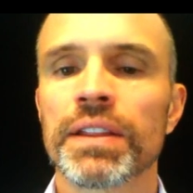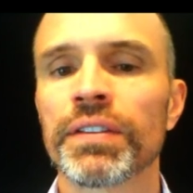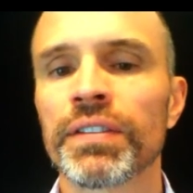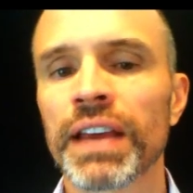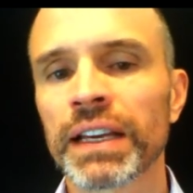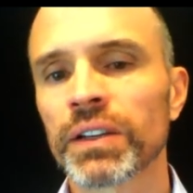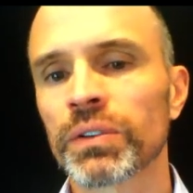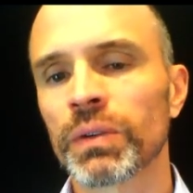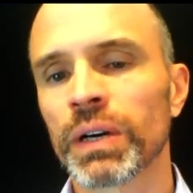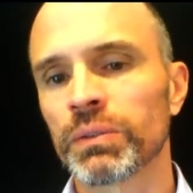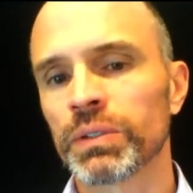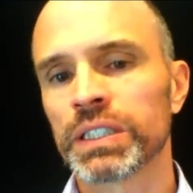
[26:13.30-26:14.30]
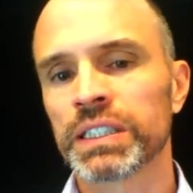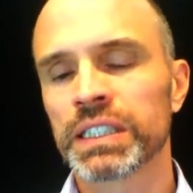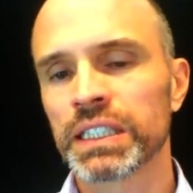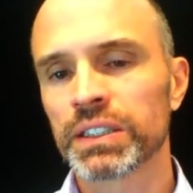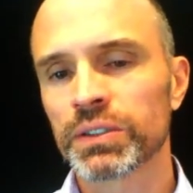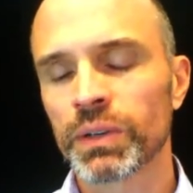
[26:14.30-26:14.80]
The second one, which
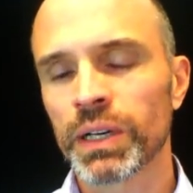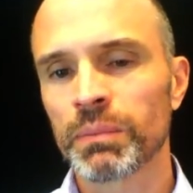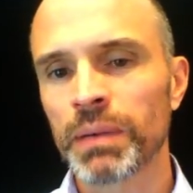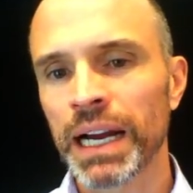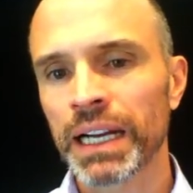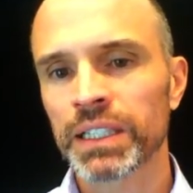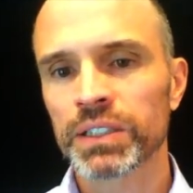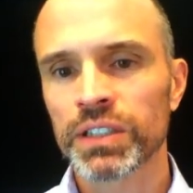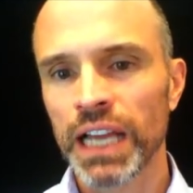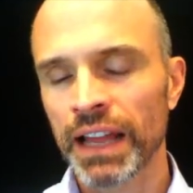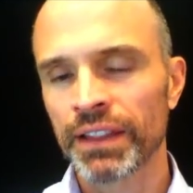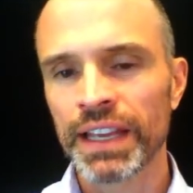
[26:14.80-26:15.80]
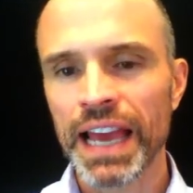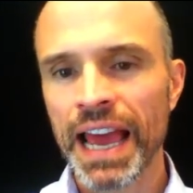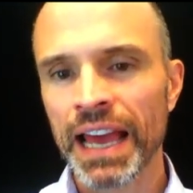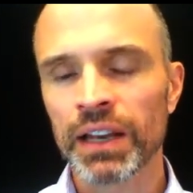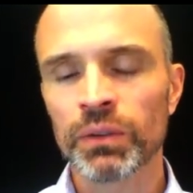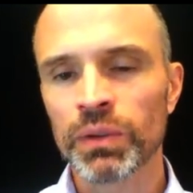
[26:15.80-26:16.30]
is in the square brackets, and the
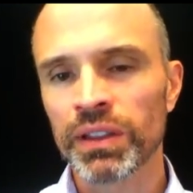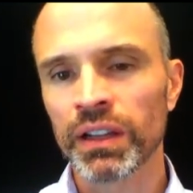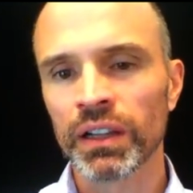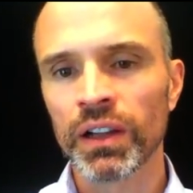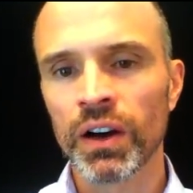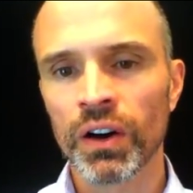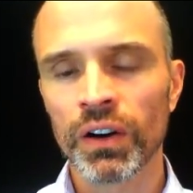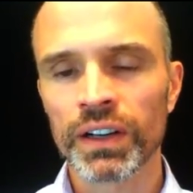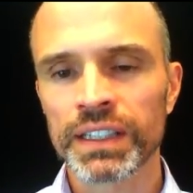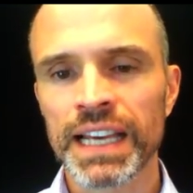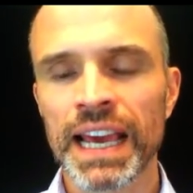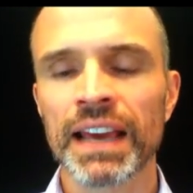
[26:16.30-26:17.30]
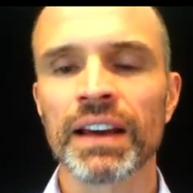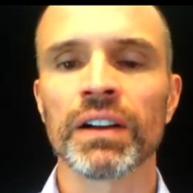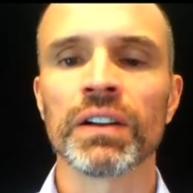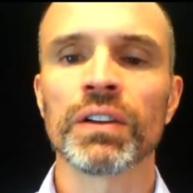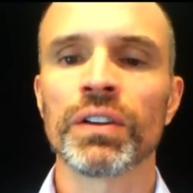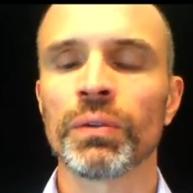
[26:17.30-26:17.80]
N with the long
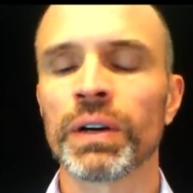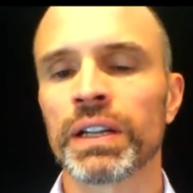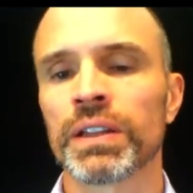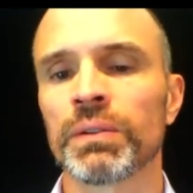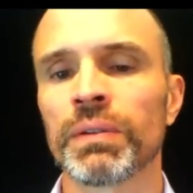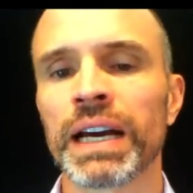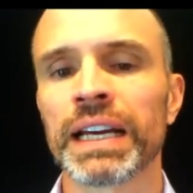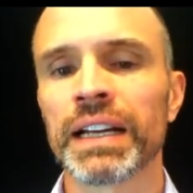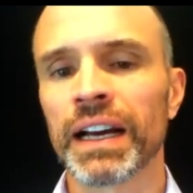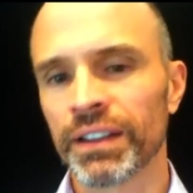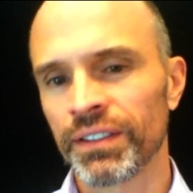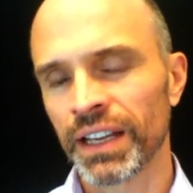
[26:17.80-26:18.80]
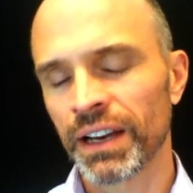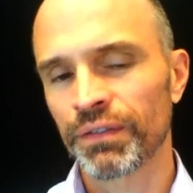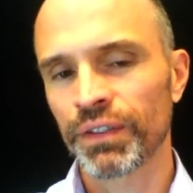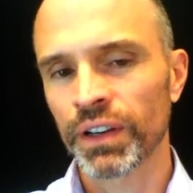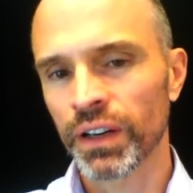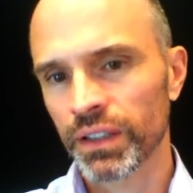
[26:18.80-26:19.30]
tail, the one on the right, I see I
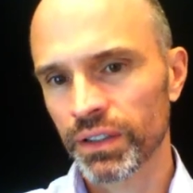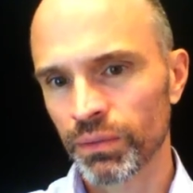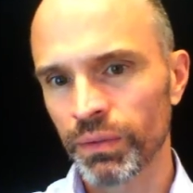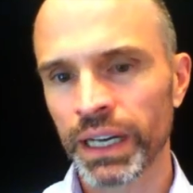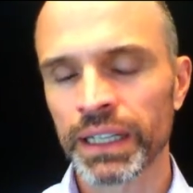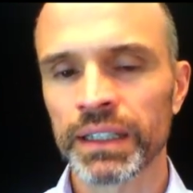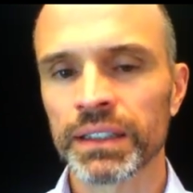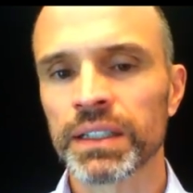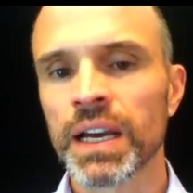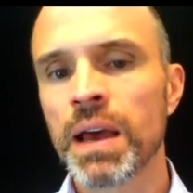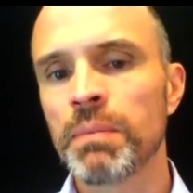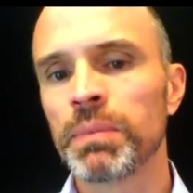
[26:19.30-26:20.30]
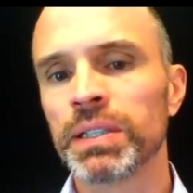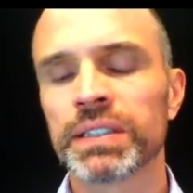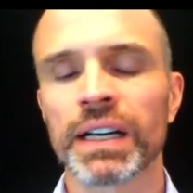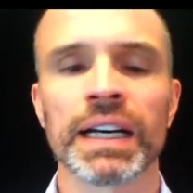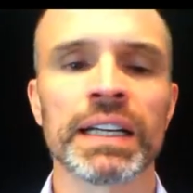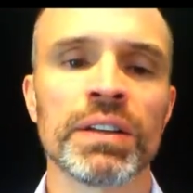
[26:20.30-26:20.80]
forgot to write it
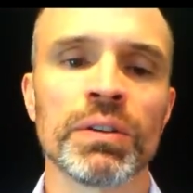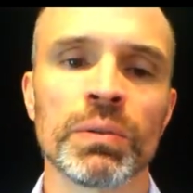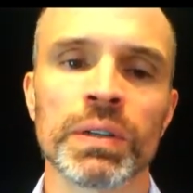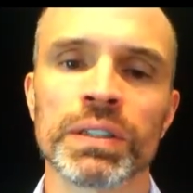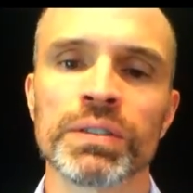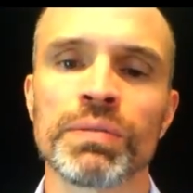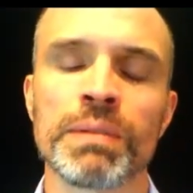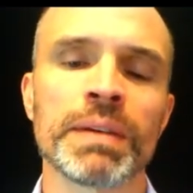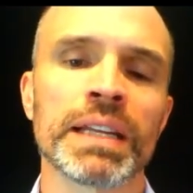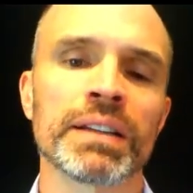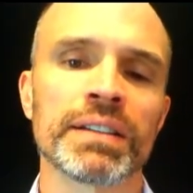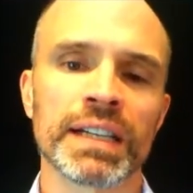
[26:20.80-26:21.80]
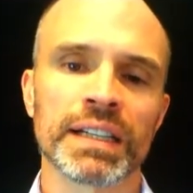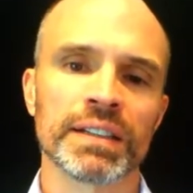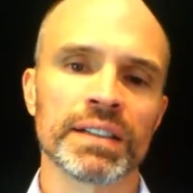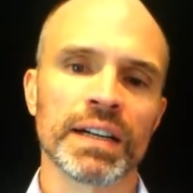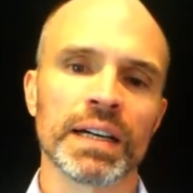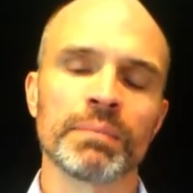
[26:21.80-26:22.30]
beside the word swimming the
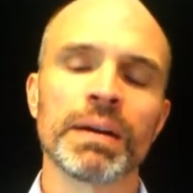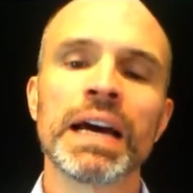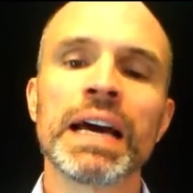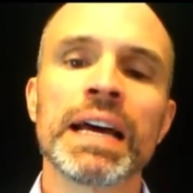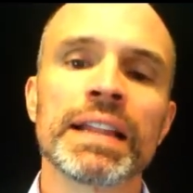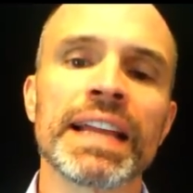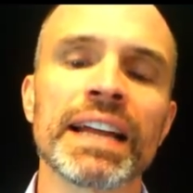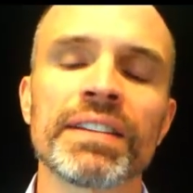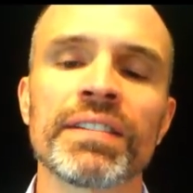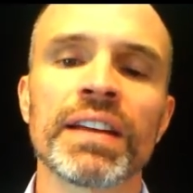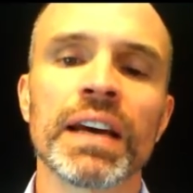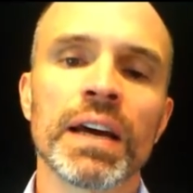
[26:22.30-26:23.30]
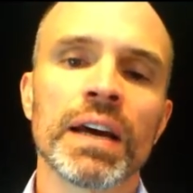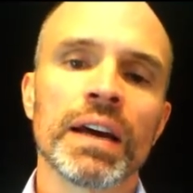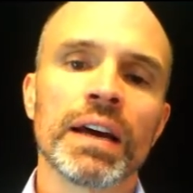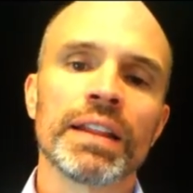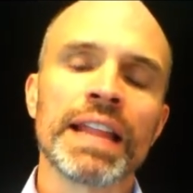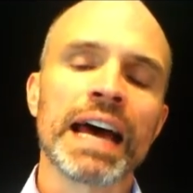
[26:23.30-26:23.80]
second time.
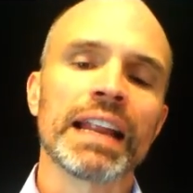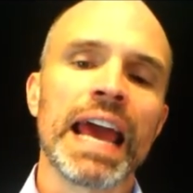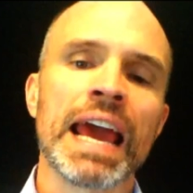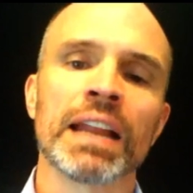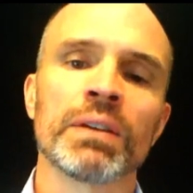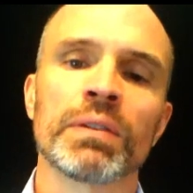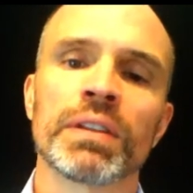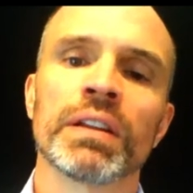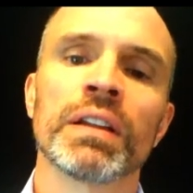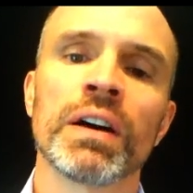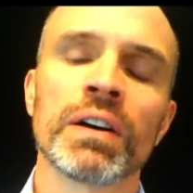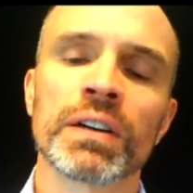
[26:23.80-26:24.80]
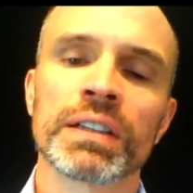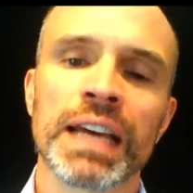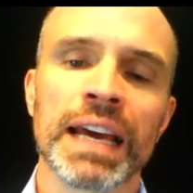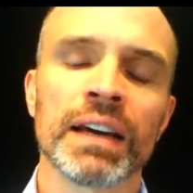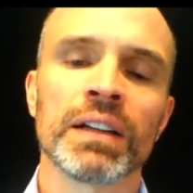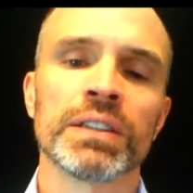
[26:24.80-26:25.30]
That N with the long
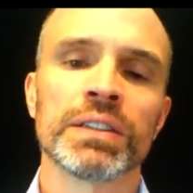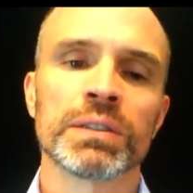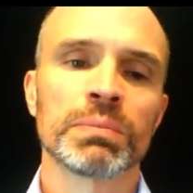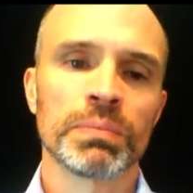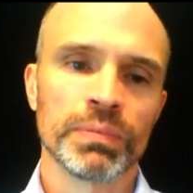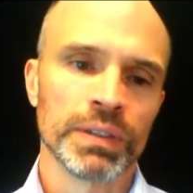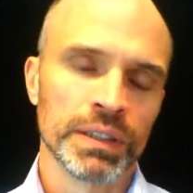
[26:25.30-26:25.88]
tail is